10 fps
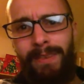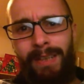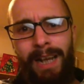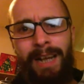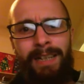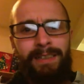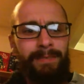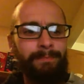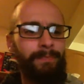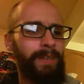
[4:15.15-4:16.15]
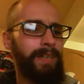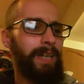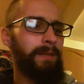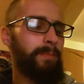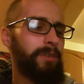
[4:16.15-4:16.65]
and he had
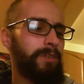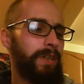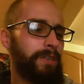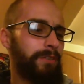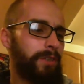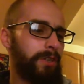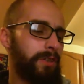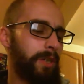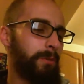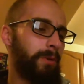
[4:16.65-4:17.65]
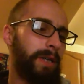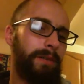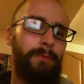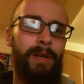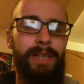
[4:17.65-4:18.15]
a bunch of extra juice that
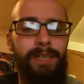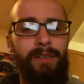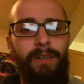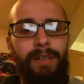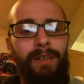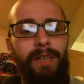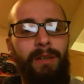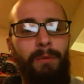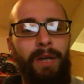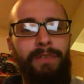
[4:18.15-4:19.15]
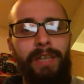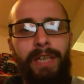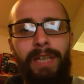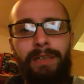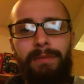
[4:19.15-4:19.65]
weren't his kind of thing or whatever that
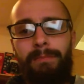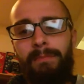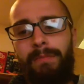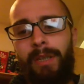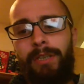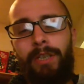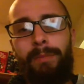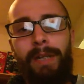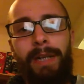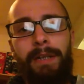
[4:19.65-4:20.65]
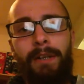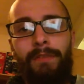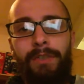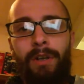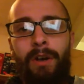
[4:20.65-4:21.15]
he had accumulated over
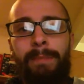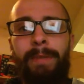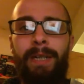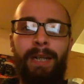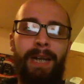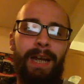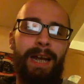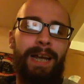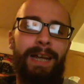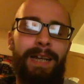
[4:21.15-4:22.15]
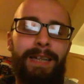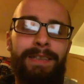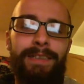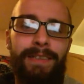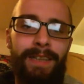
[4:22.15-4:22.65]
time
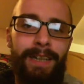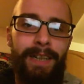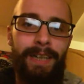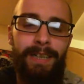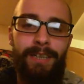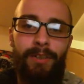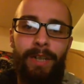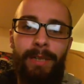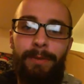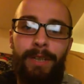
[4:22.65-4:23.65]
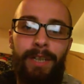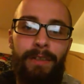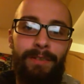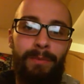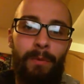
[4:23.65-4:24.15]
and he decided he was going to give
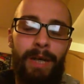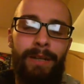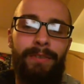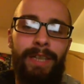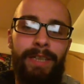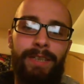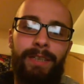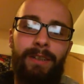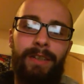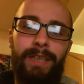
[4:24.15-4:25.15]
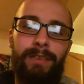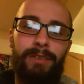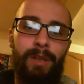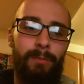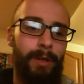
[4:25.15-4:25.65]
them away on the ECREU
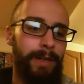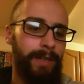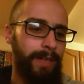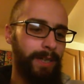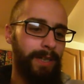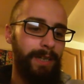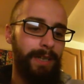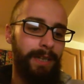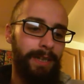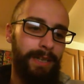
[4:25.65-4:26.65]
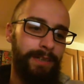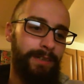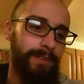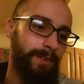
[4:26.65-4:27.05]
subreddit, and